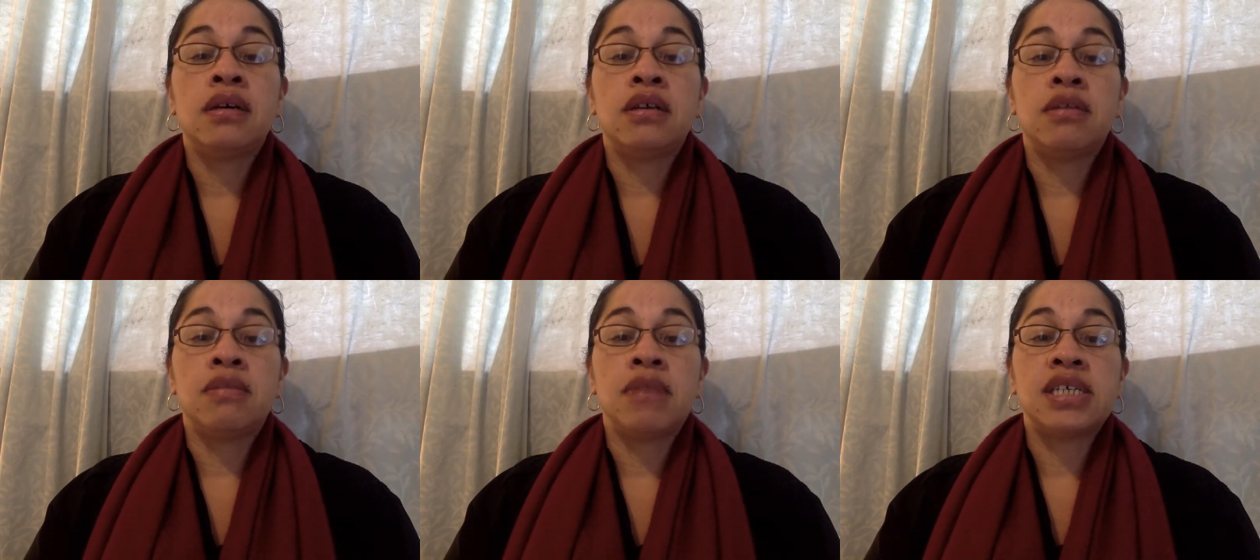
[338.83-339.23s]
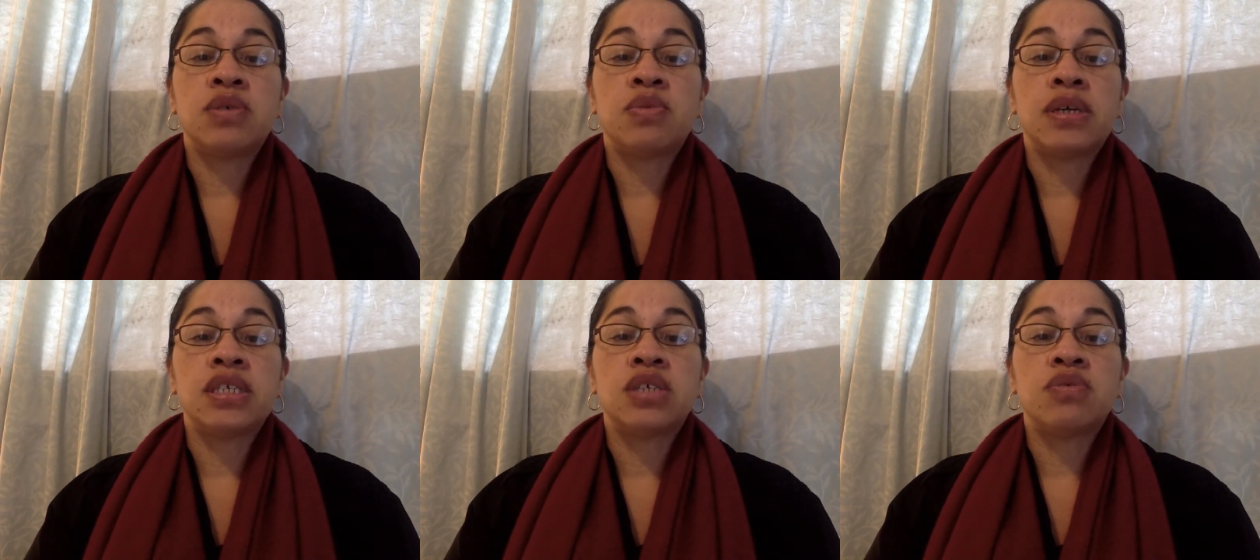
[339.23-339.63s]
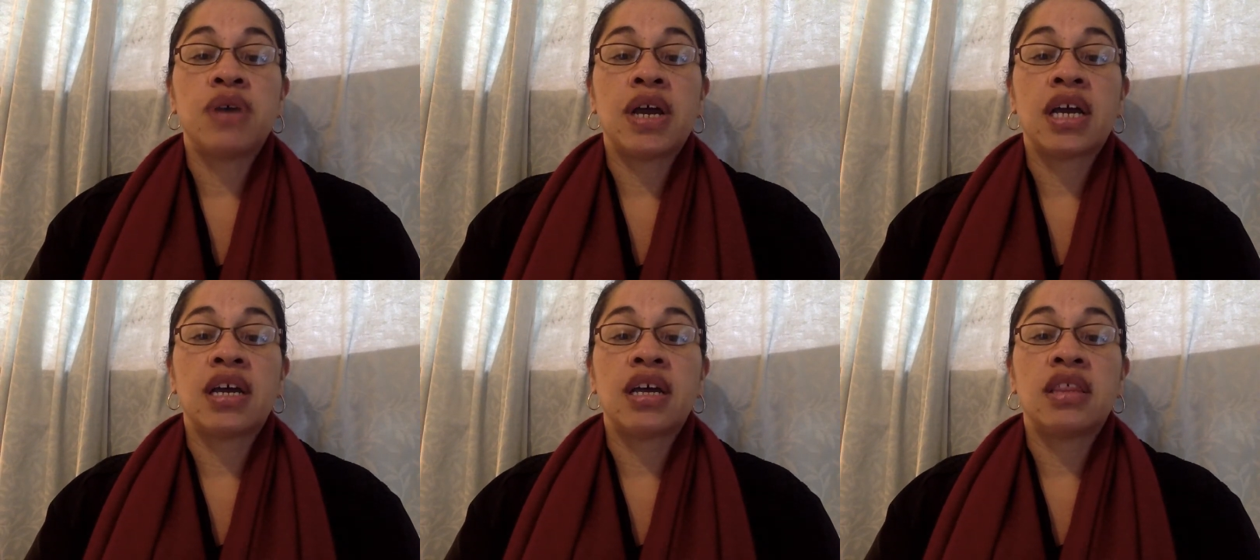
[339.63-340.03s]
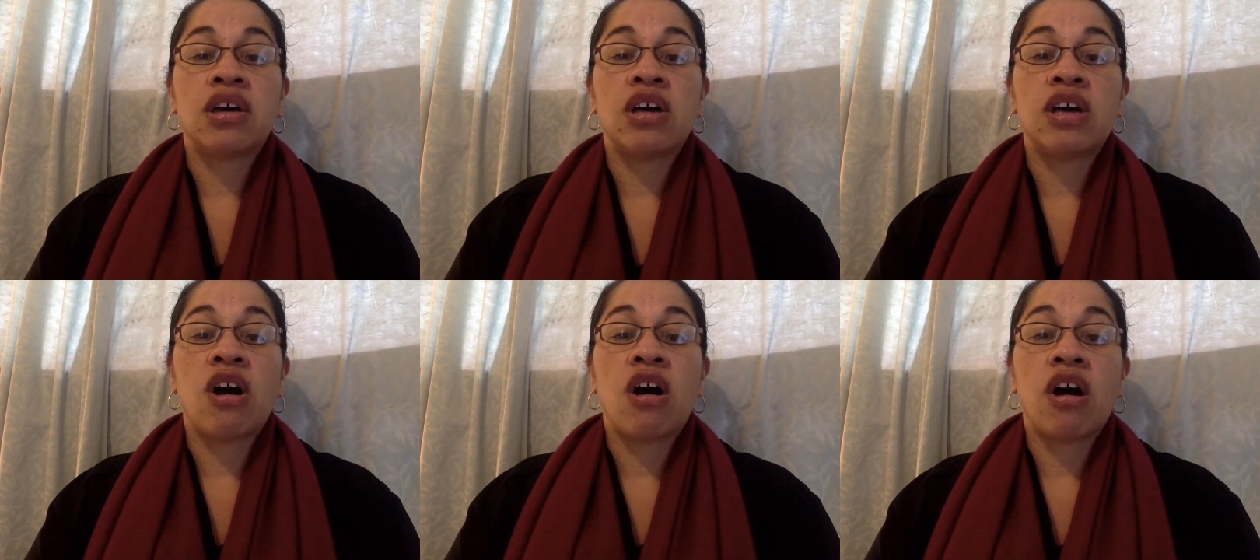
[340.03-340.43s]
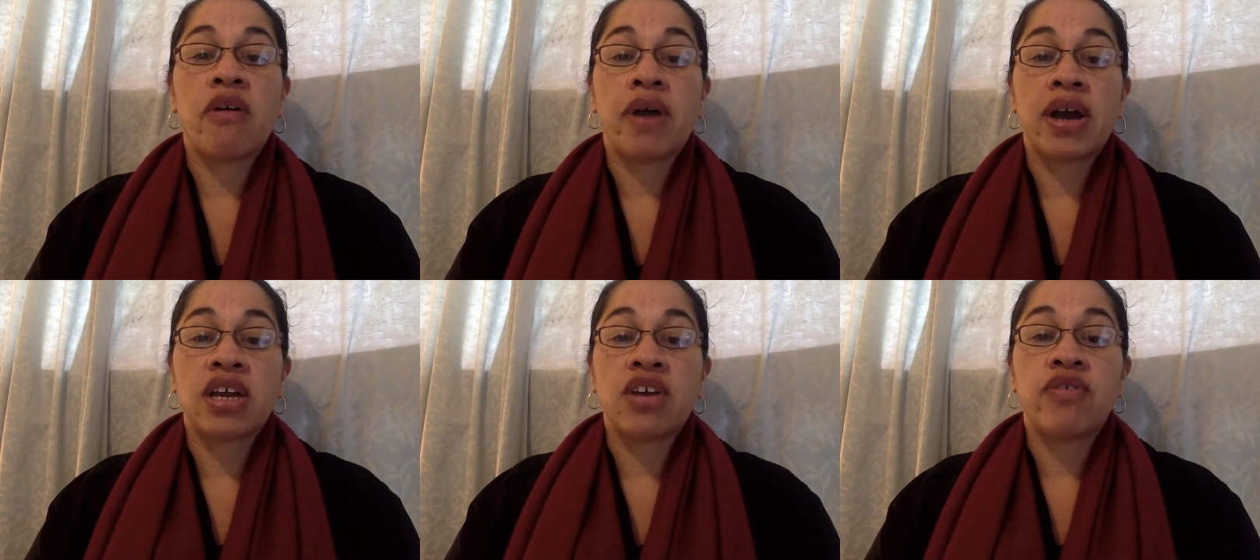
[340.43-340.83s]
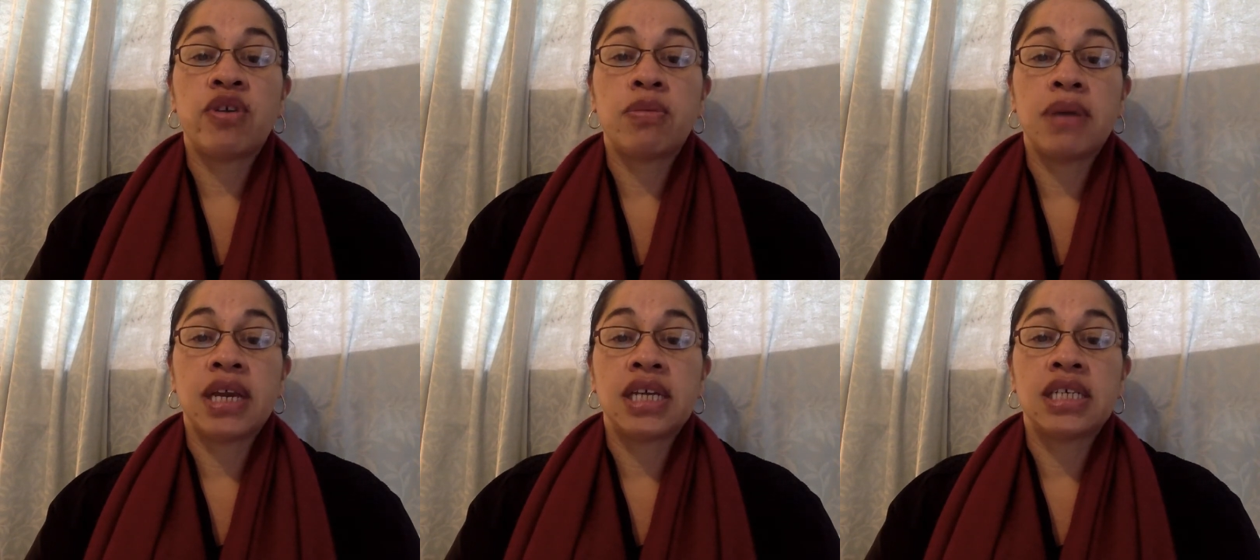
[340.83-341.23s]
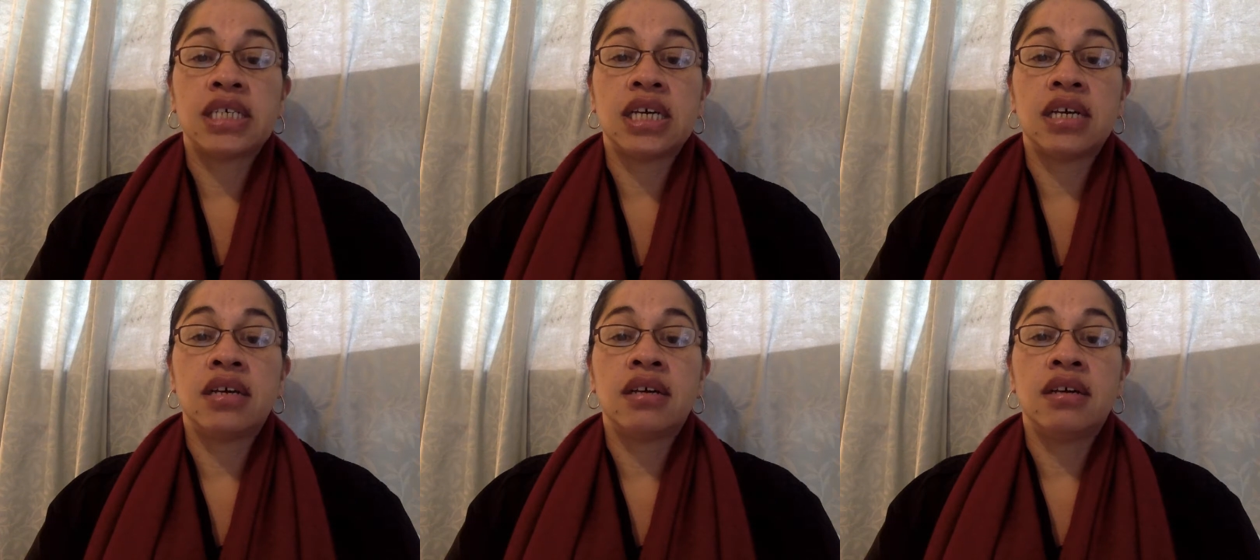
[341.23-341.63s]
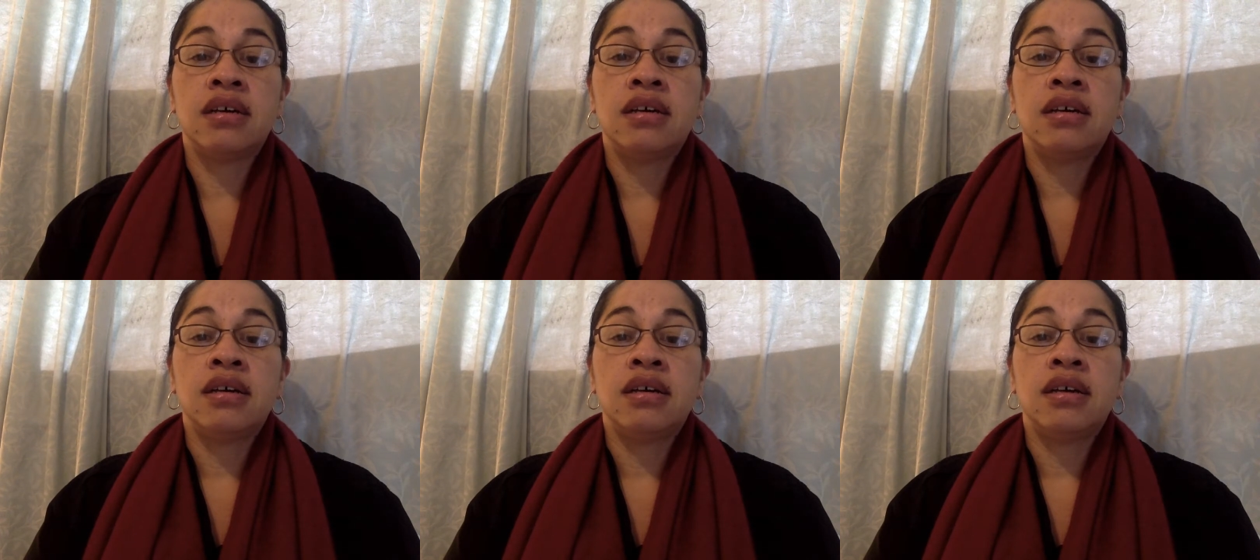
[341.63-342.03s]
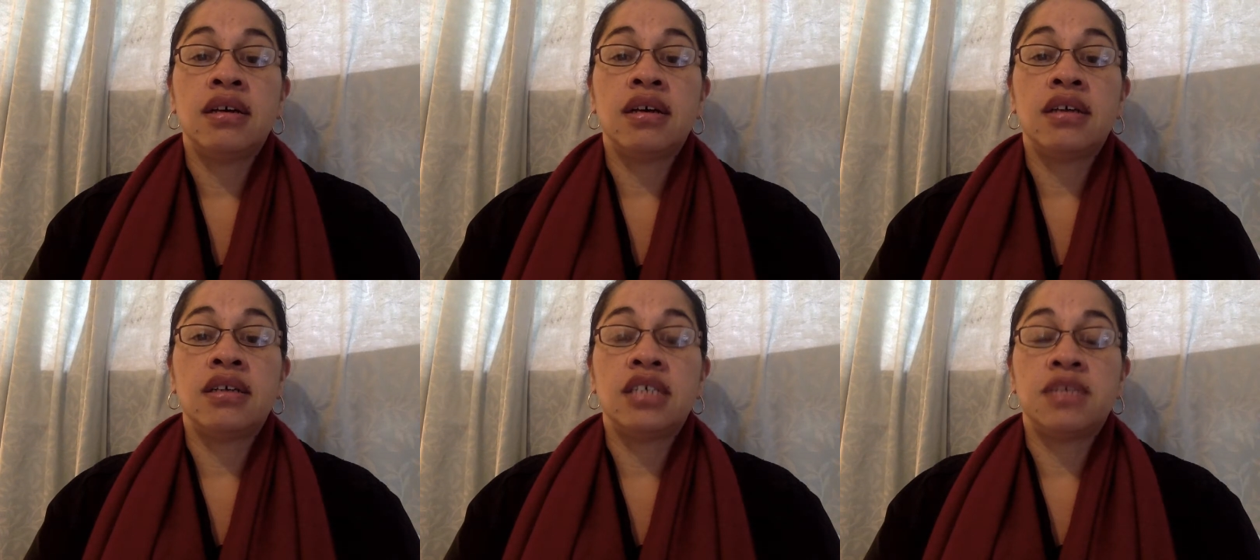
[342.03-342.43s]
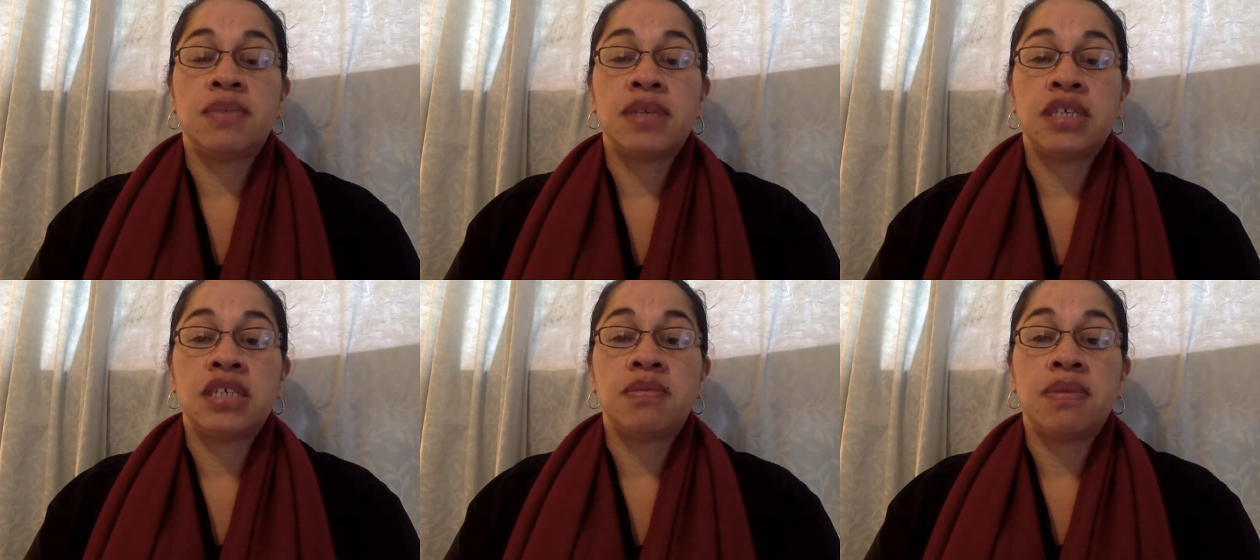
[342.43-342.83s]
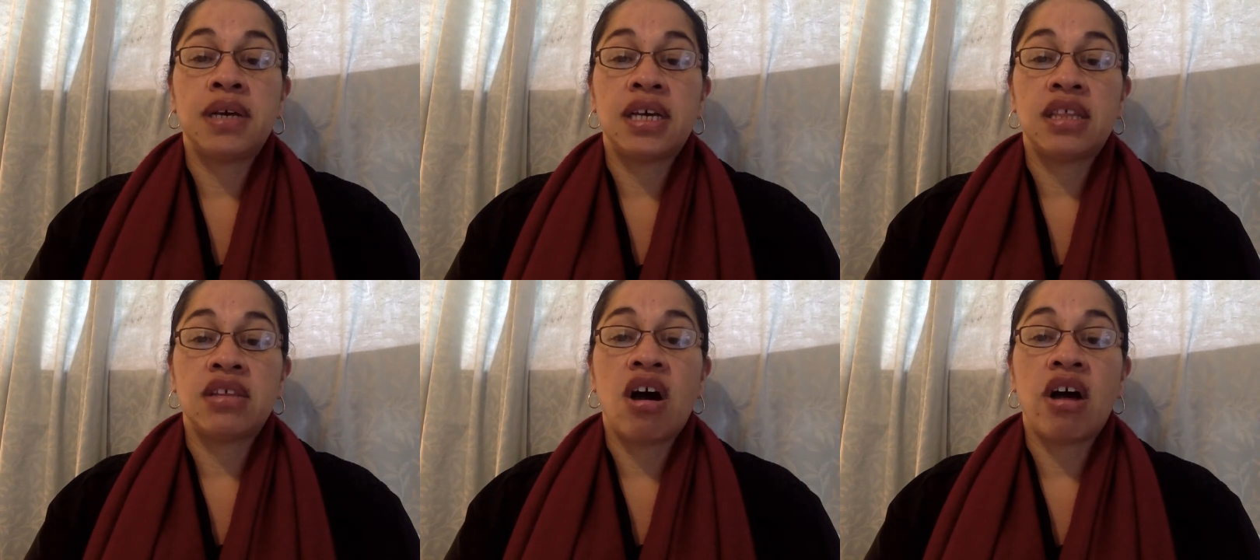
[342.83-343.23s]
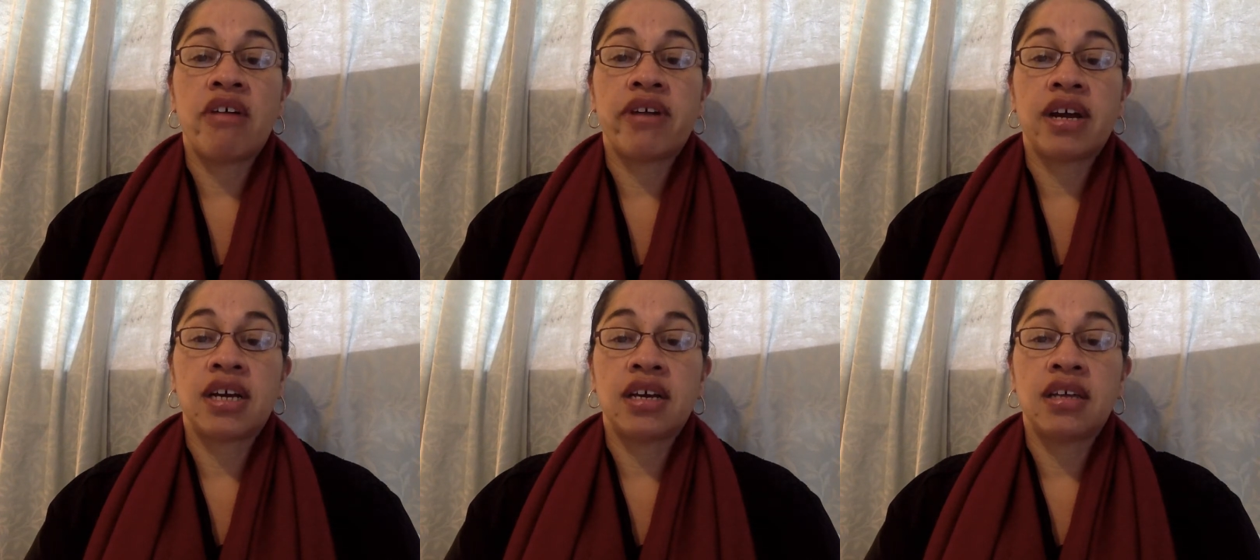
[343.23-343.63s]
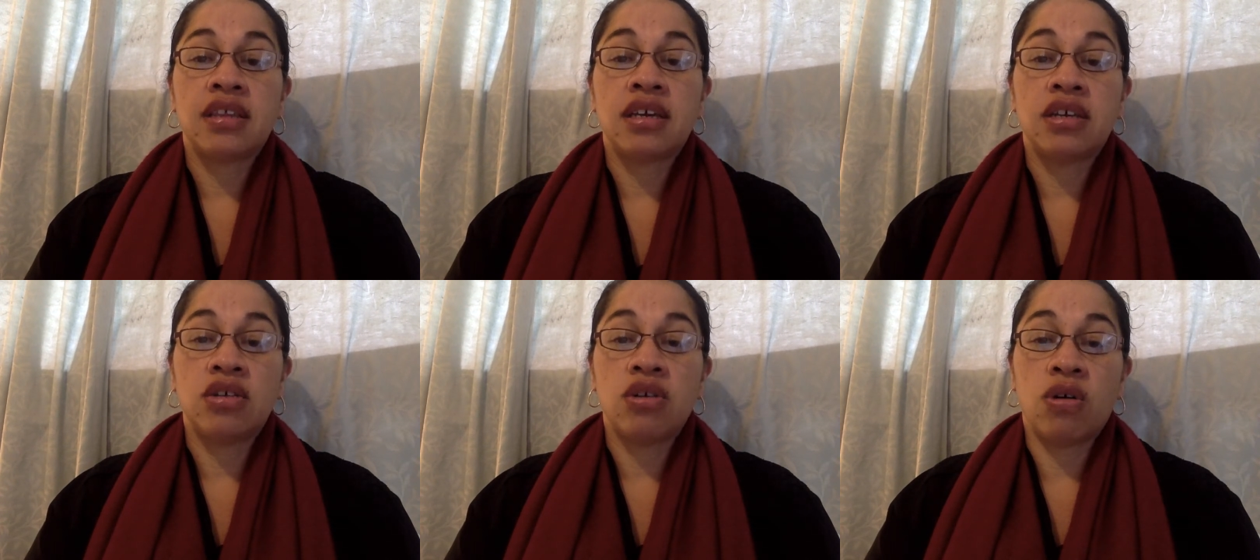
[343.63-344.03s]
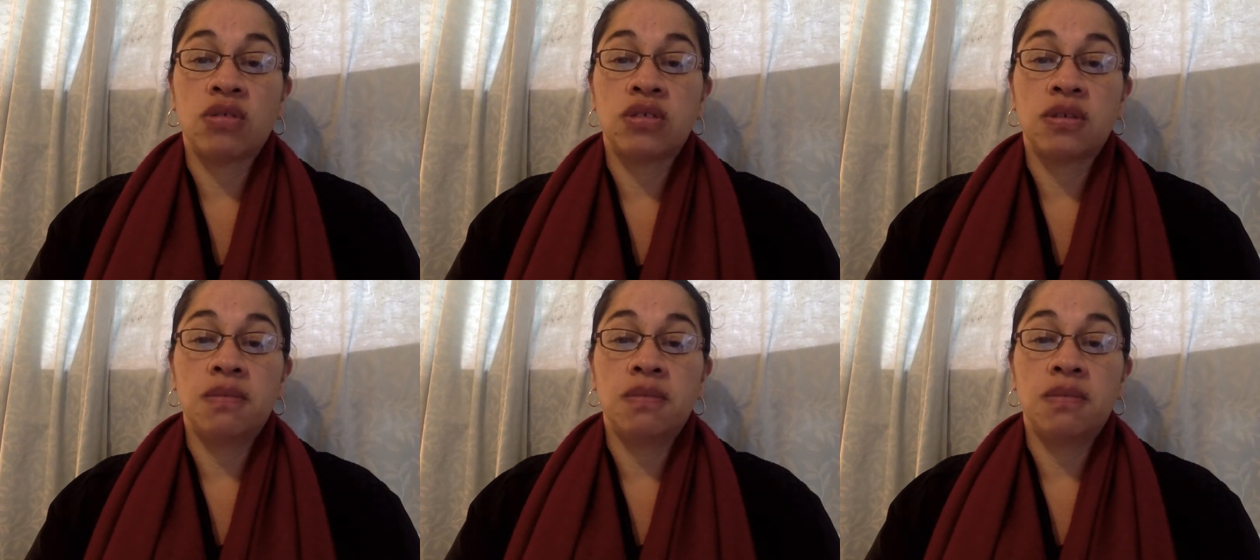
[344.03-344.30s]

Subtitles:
No matter one's rank in the hierarchy of humanity, it is better to be in the hierarchy than not.